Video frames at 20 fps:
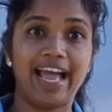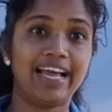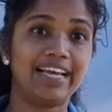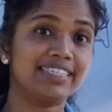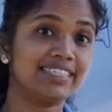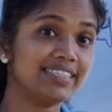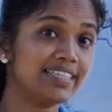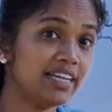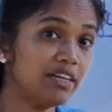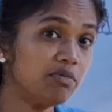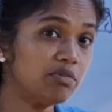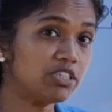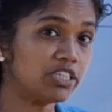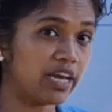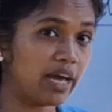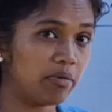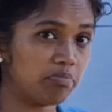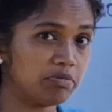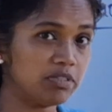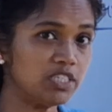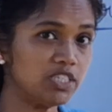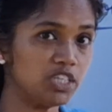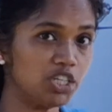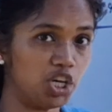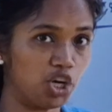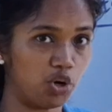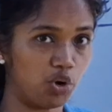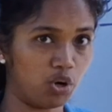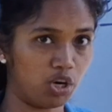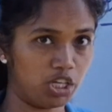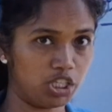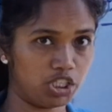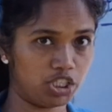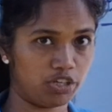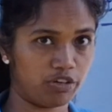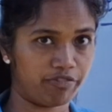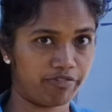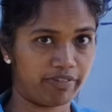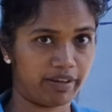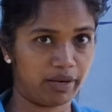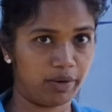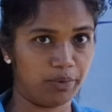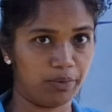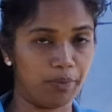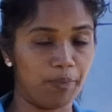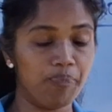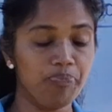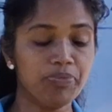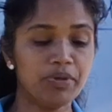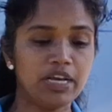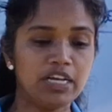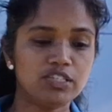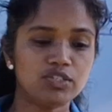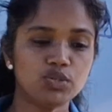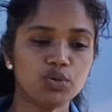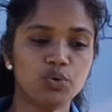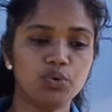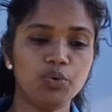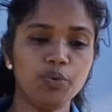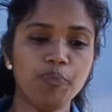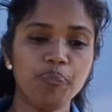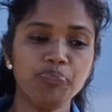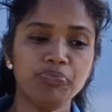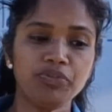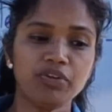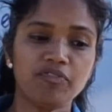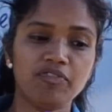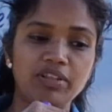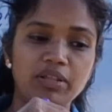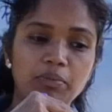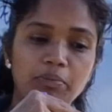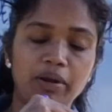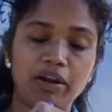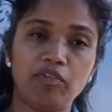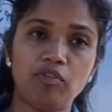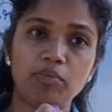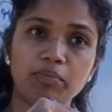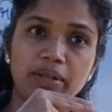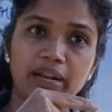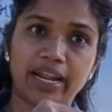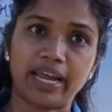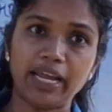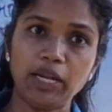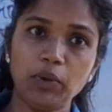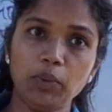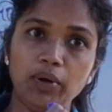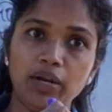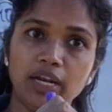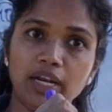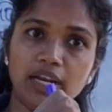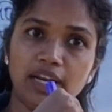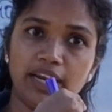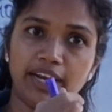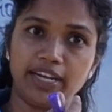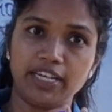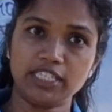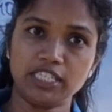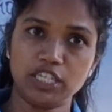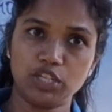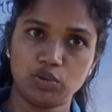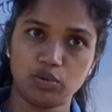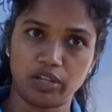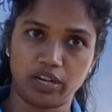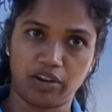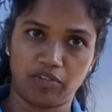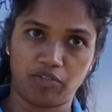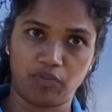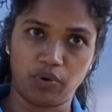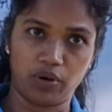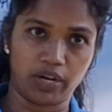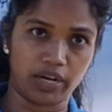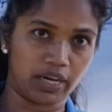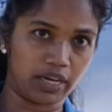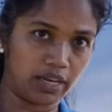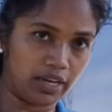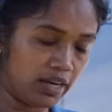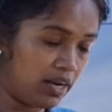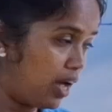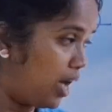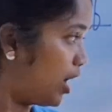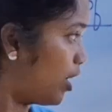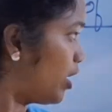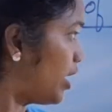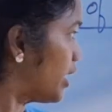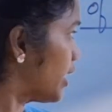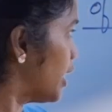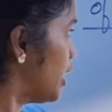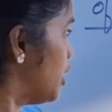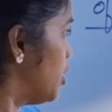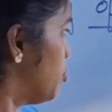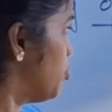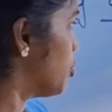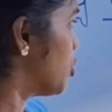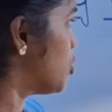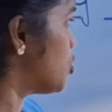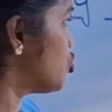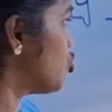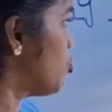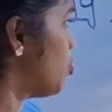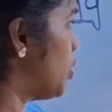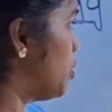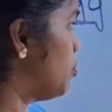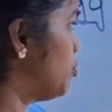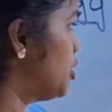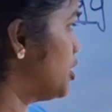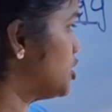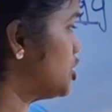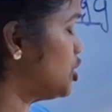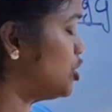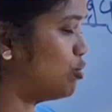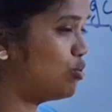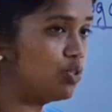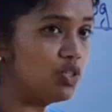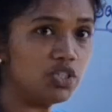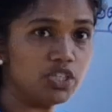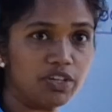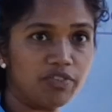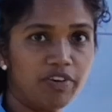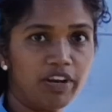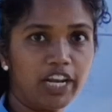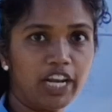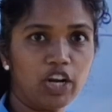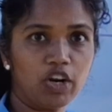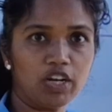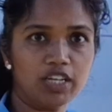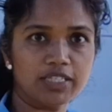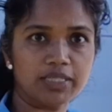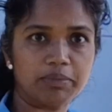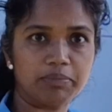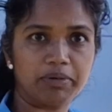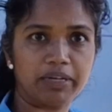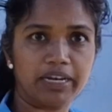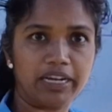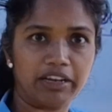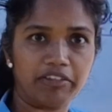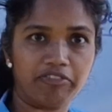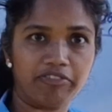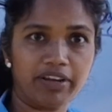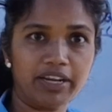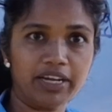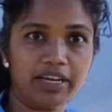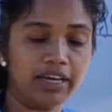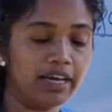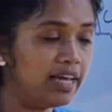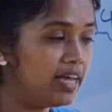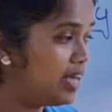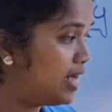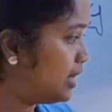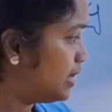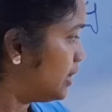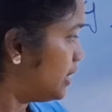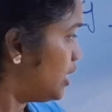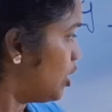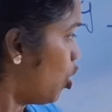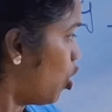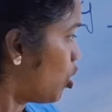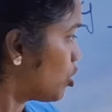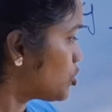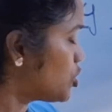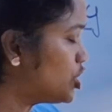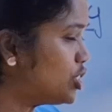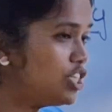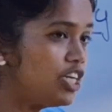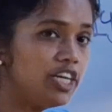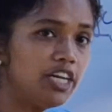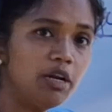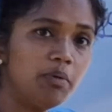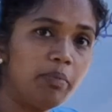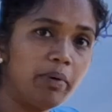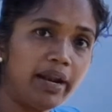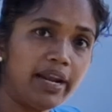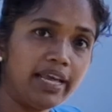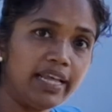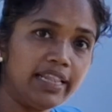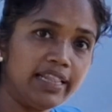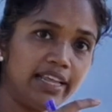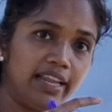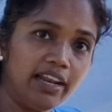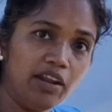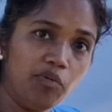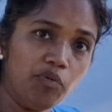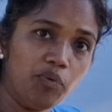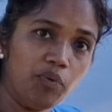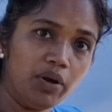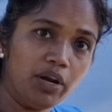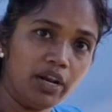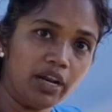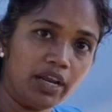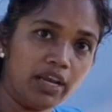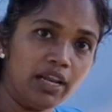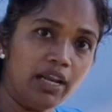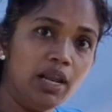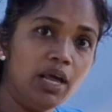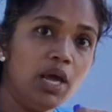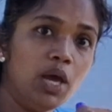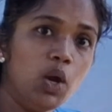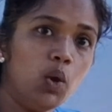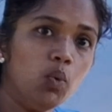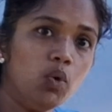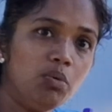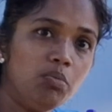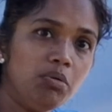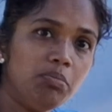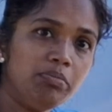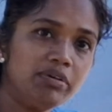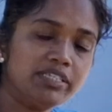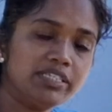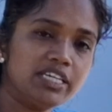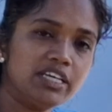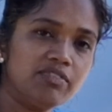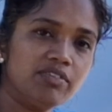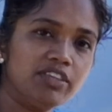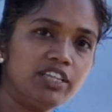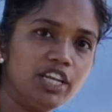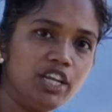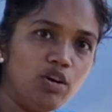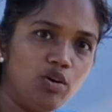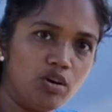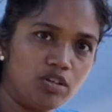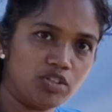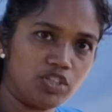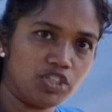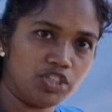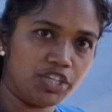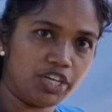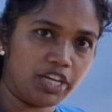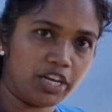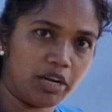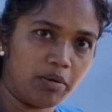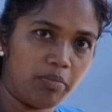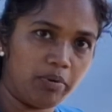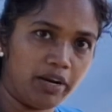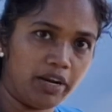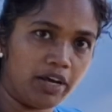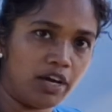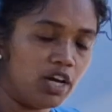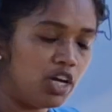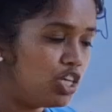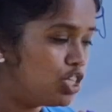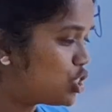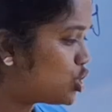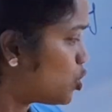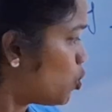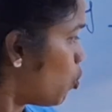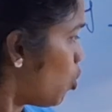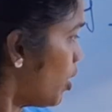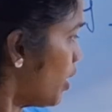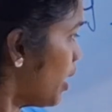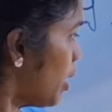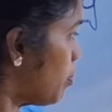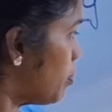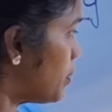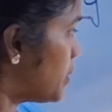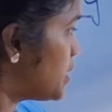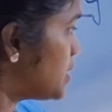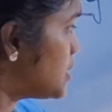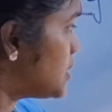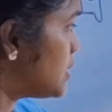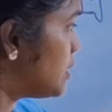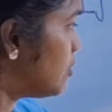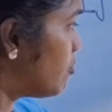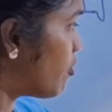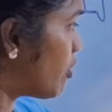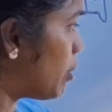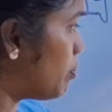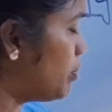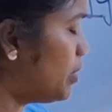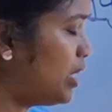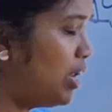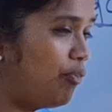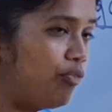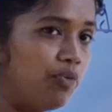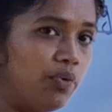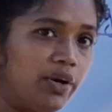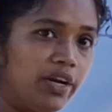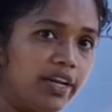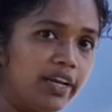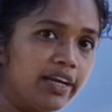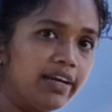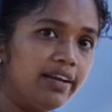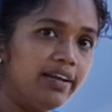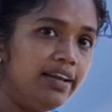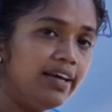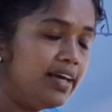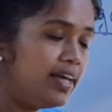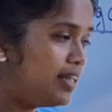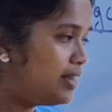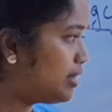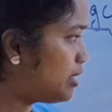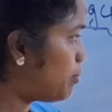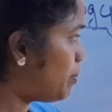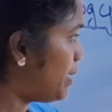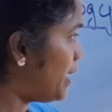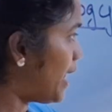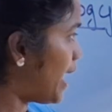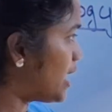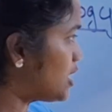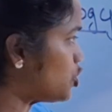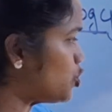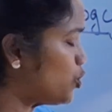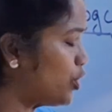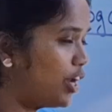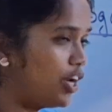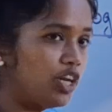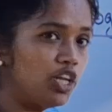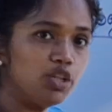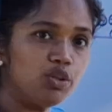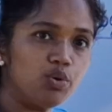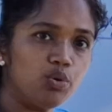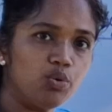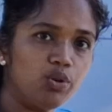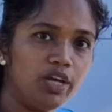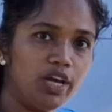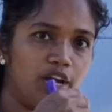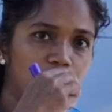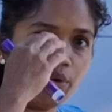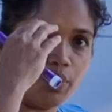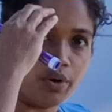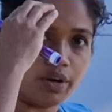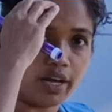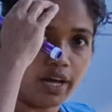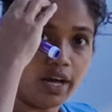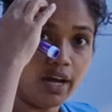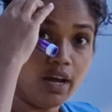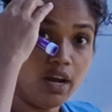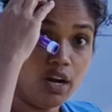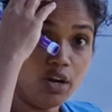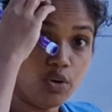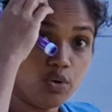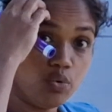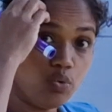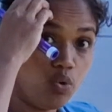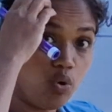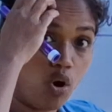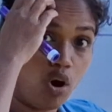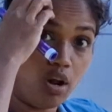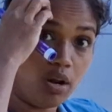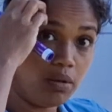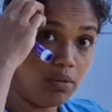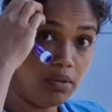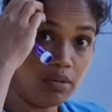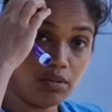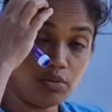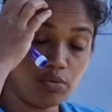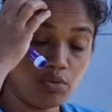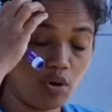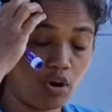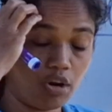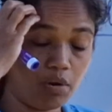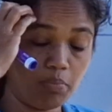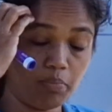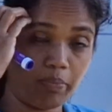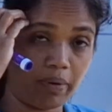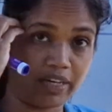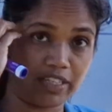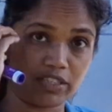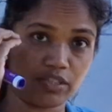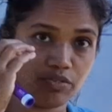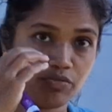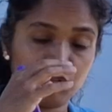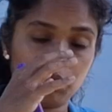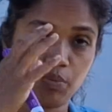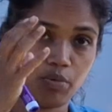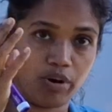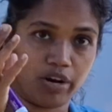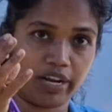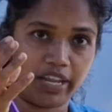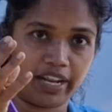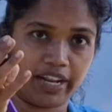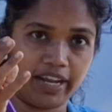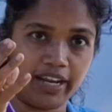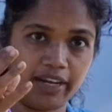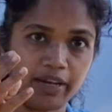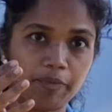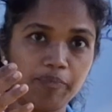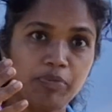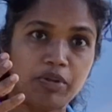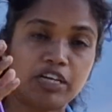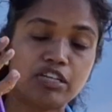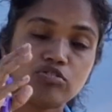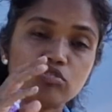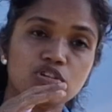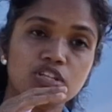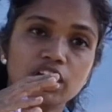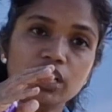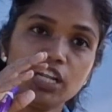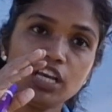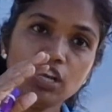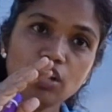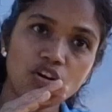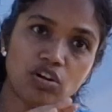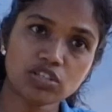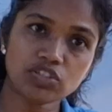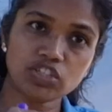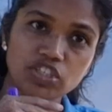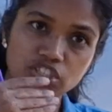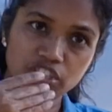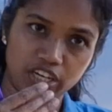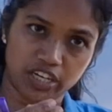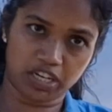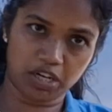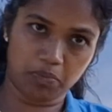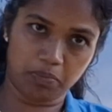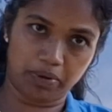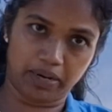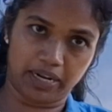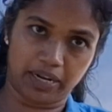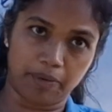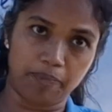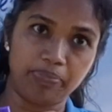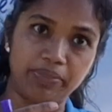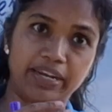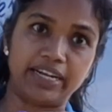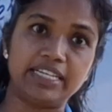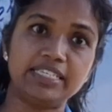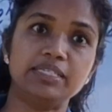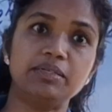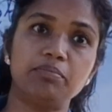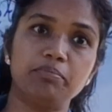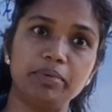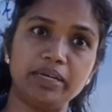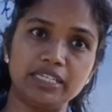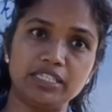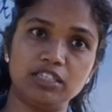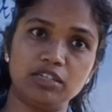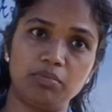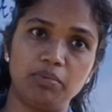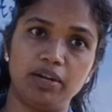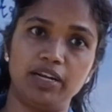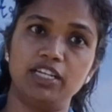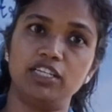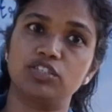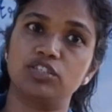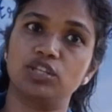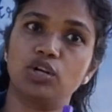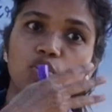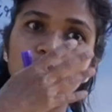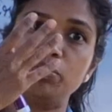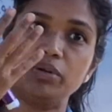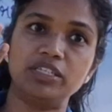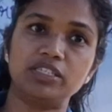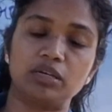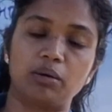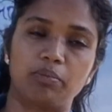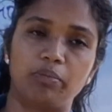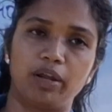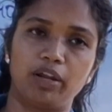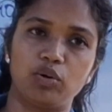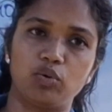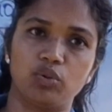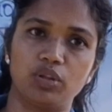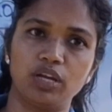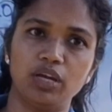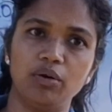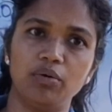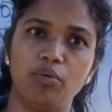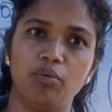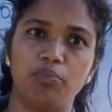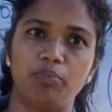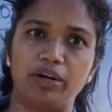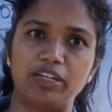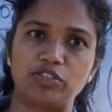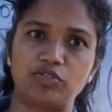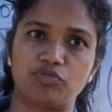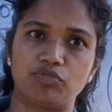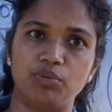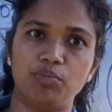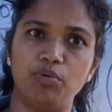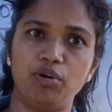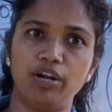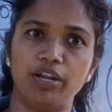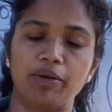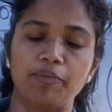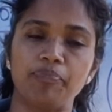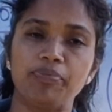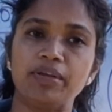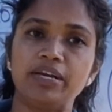as that which happens in tetralogy of Fallot. So when the blood from the right ventricle enters into the left ventricle, again because of pulmonary stenosis and ventricular septal defect, the oxygenated blood in the left ventricle will be mixing with deoxygenated blood. So what happens? From the left ventricle, the blood has to enter through the aorta to all parts of the body, right? So the deoxygenated blood, that is the mixed blood, is now being supplied to the parts of the body.